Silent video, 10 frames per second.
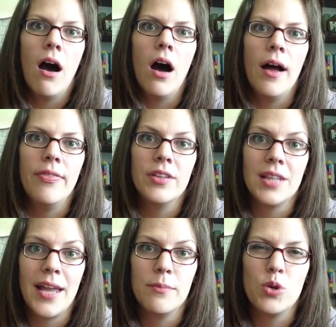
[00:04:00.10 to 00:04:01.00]
on the
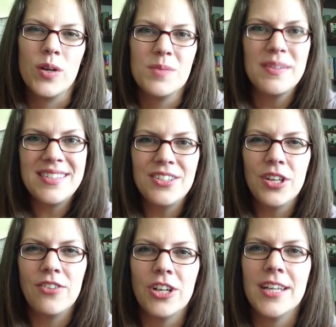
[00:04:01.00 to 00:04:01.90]
light up toys, but still
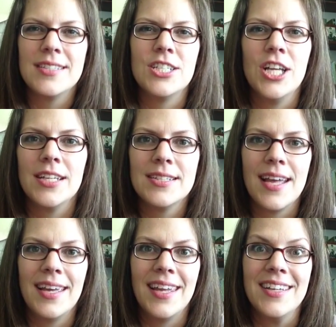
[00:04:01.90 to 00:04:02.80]
give your kids a chance
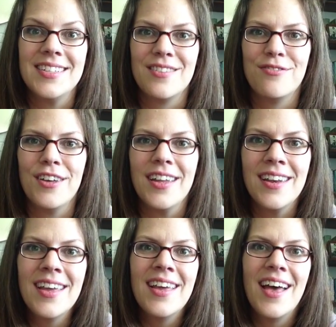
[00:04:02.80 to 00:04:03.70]
to get into the fun
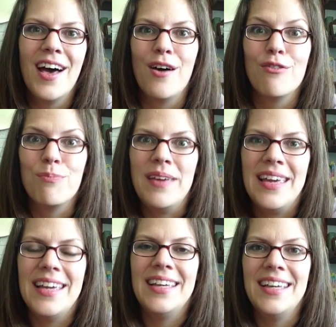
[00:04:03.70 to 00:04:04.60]
of
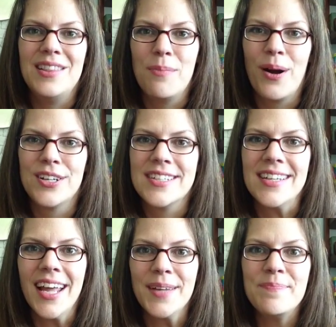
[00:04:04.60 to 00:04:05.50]
being in the parks at
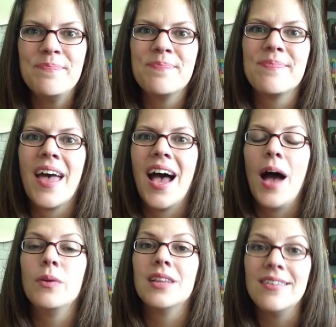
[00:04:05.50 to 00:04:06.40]
night.
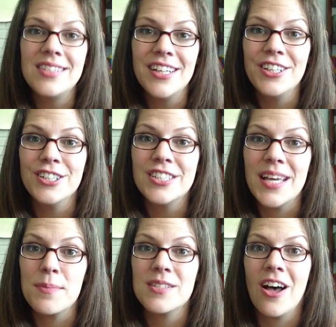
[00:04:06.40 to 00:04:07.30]
I would love to hear your
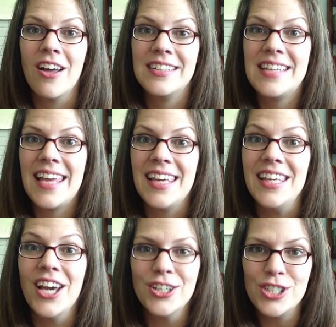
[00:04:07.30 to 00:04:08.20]
tips on
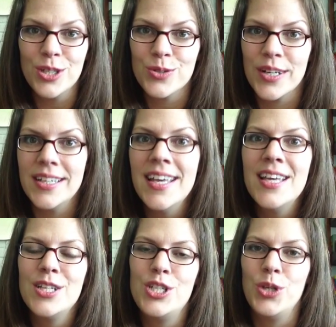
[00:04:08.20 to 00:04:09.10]
taking young children
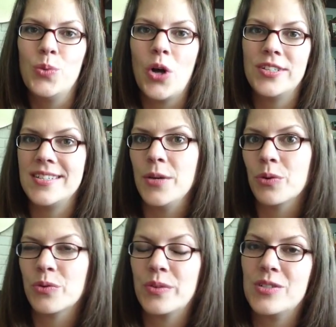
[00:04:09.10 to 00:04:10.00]
to Walt Disney
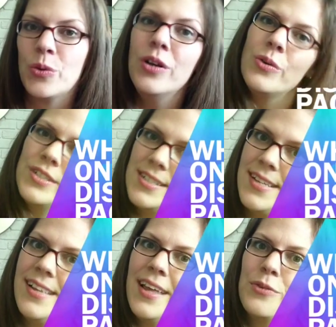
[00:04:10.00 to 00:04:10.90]
World Resort or
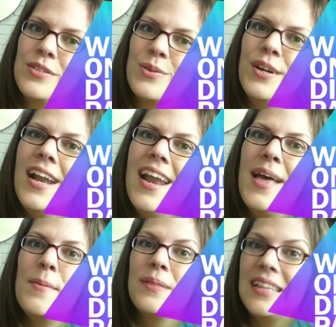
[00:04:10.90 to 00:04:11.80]
Disneyland Resort.
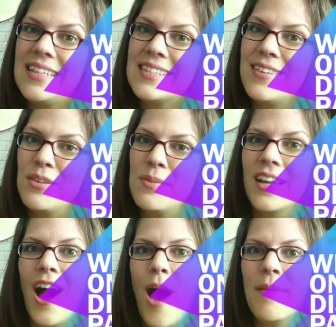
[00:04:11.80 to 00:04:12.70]
Please leave them in the
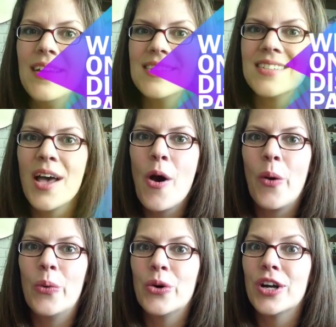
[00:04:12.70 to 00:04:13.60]
comments
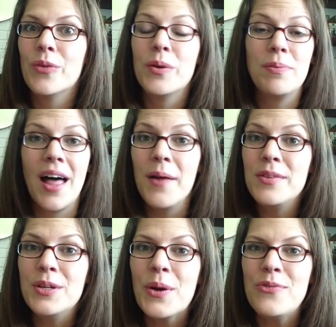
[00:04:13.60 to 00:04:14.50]
or reply
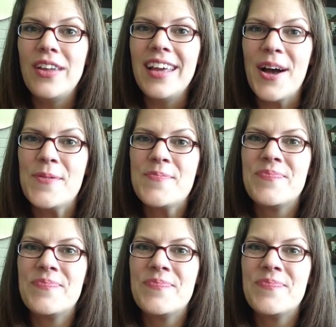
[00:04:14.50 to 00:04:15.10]
with your own video.